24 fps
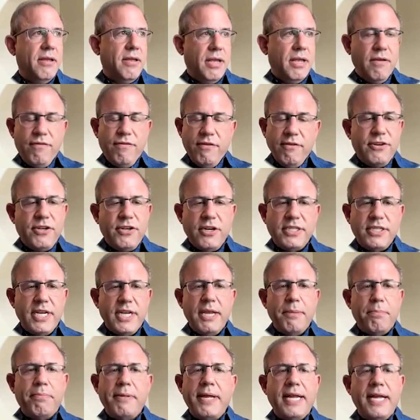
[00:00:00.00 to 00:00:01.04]
if you just
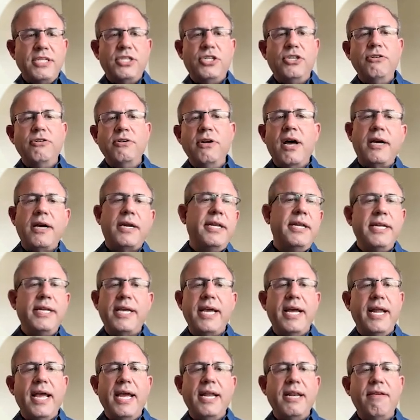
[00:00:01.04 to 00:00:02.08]
eat plants, you're not going to
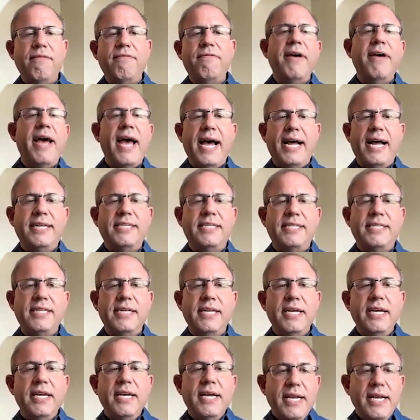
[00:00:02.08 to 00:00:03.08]
get any fats.